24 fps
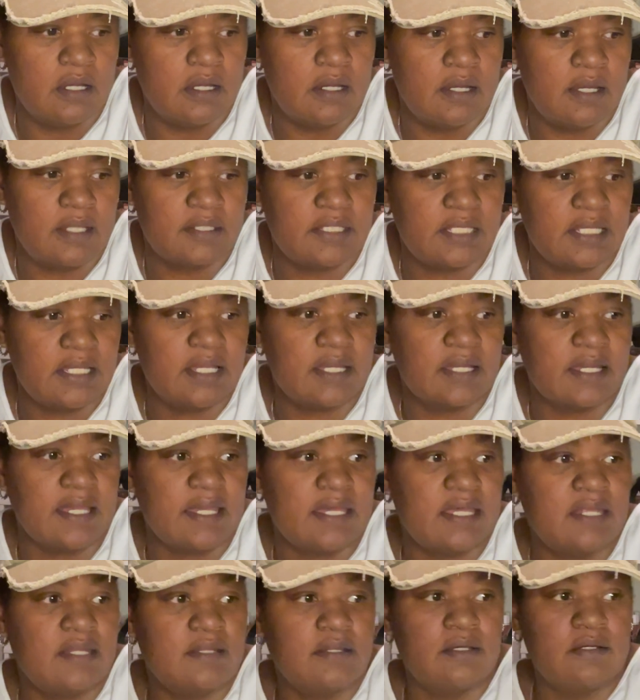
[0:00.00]
I think I
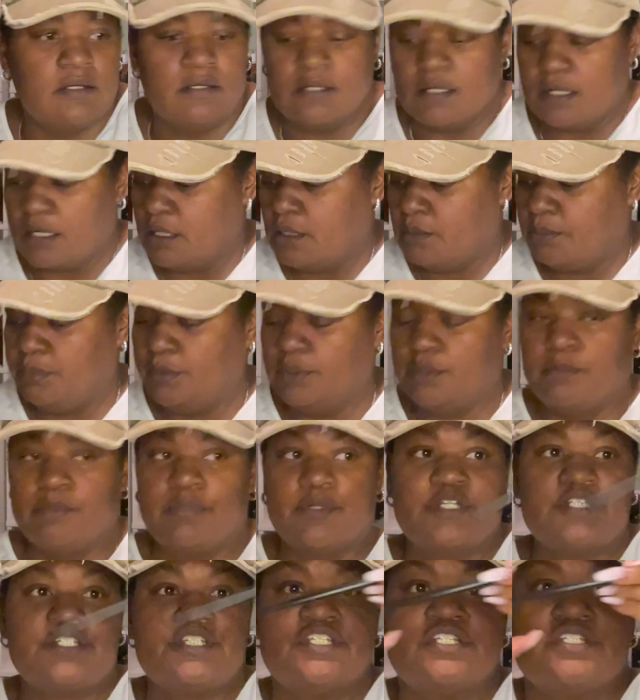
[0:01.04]
got a couple of
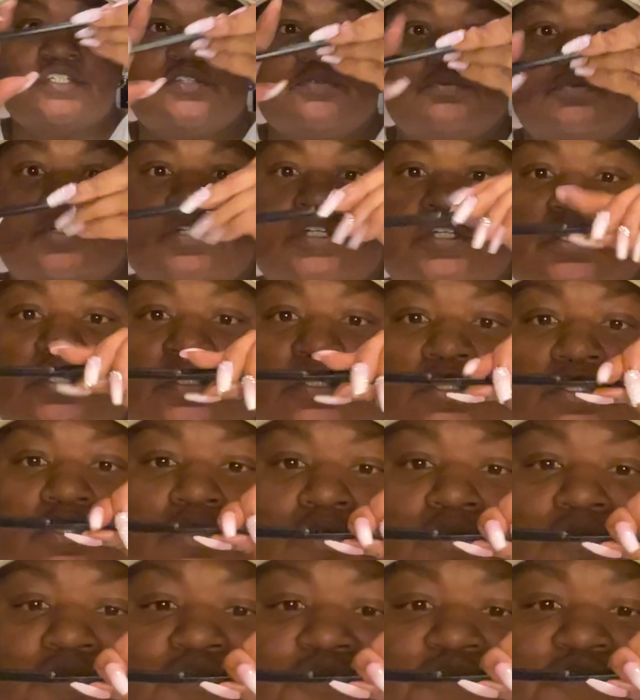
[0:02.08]
brushes with
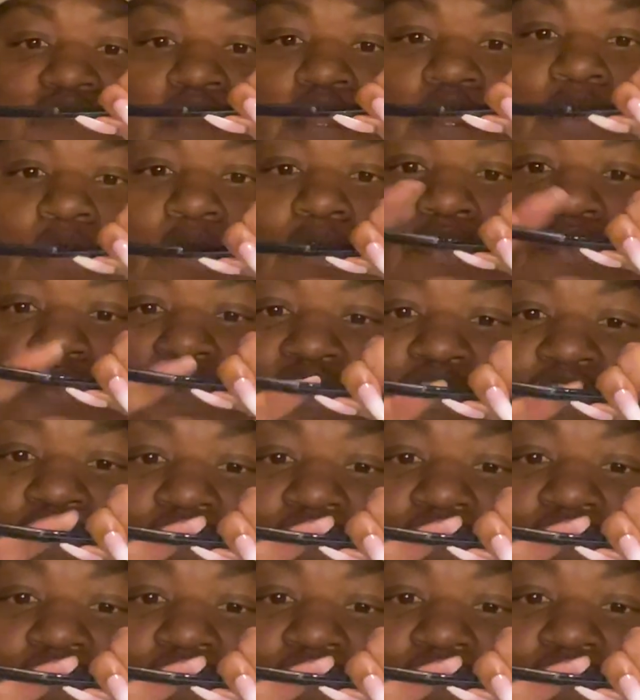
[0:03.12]
loose ferrules.